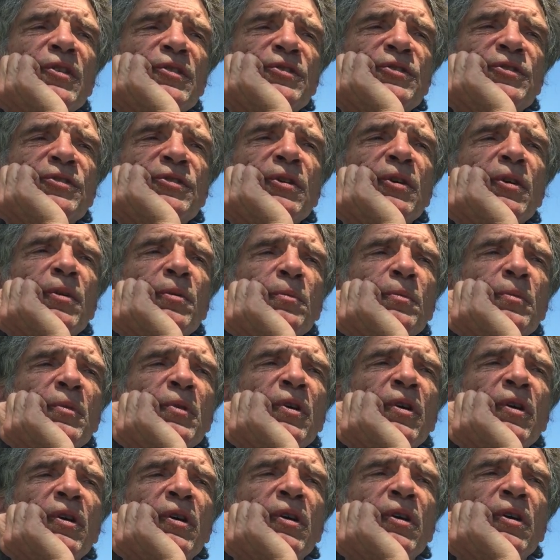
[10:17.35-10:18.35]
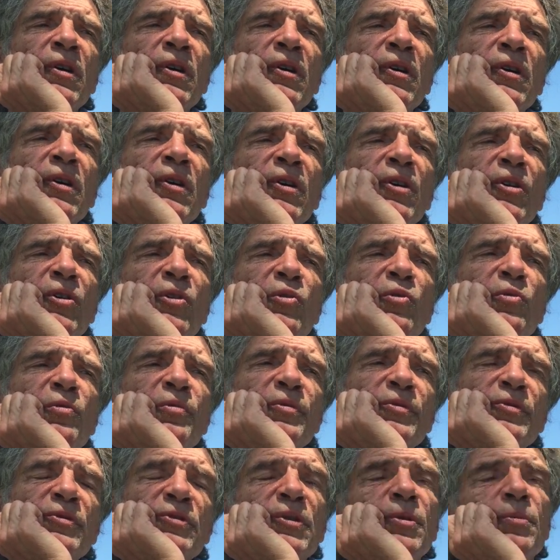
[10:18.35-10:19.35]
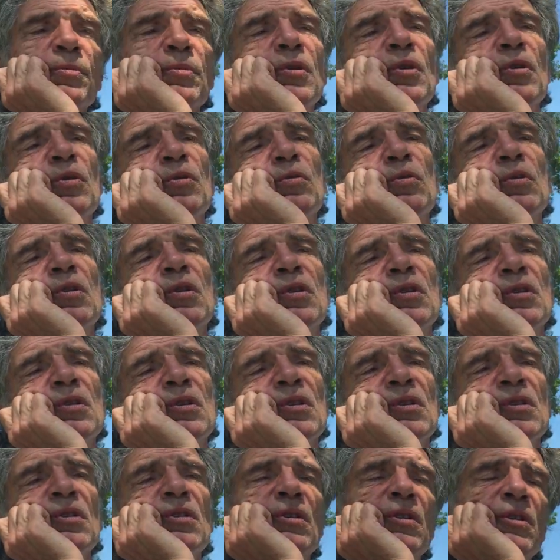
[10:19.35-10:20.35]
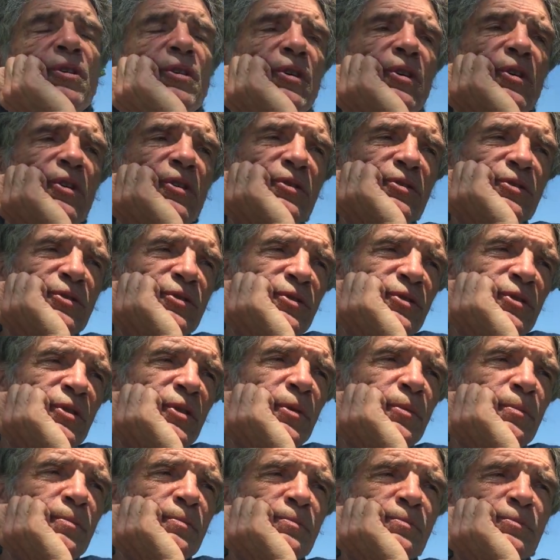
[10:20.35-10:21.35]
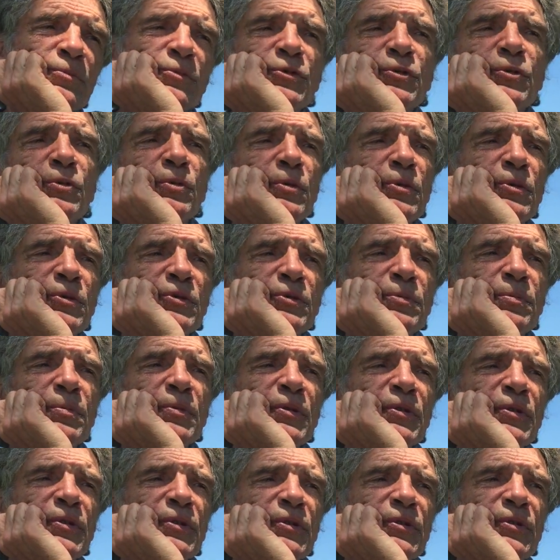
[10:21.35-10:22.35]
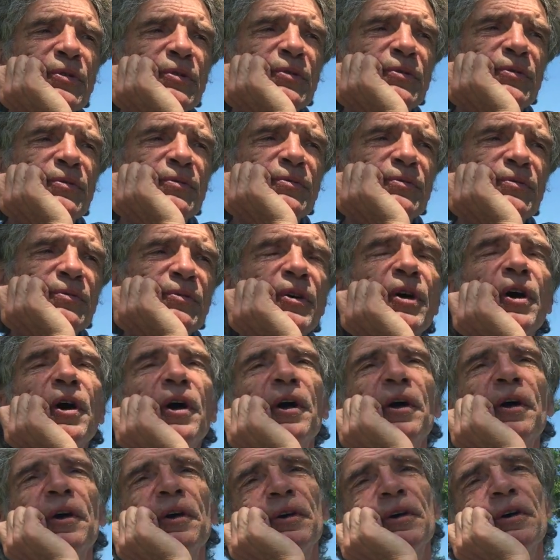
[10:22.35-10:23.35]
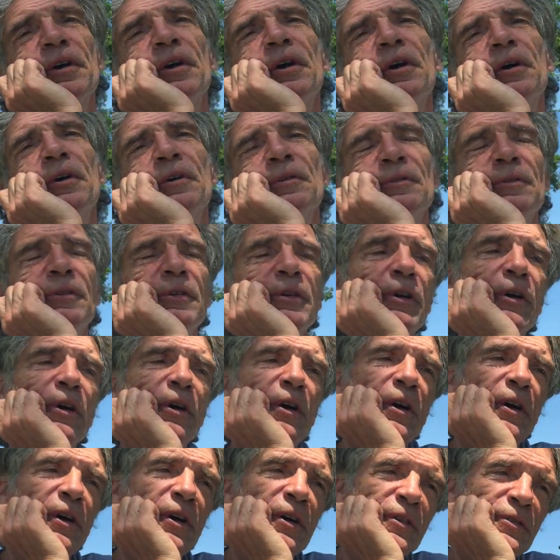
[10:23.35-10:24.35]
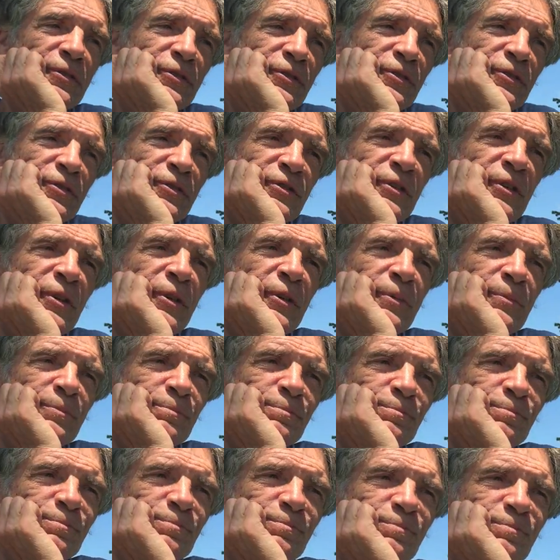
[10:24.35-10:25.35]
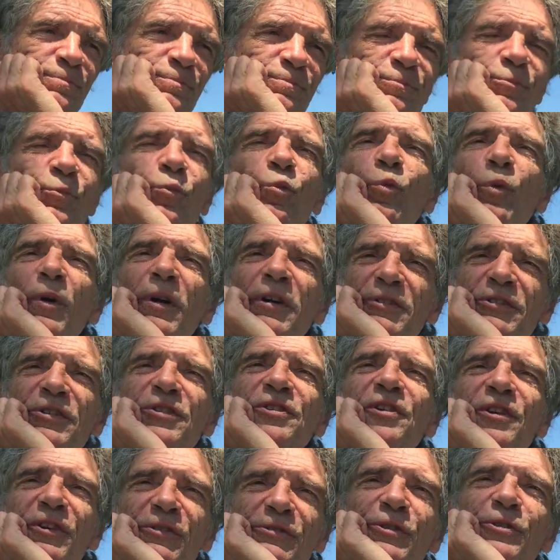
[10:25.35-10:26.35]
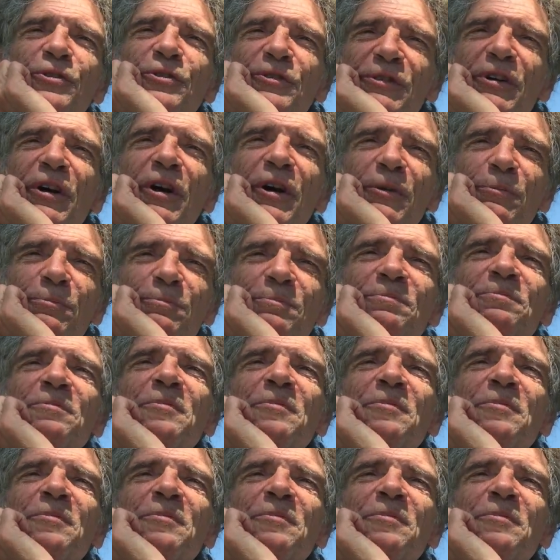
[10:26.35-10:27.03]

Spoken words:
Some go to work, some, so to speak, hang out, and some waste their time.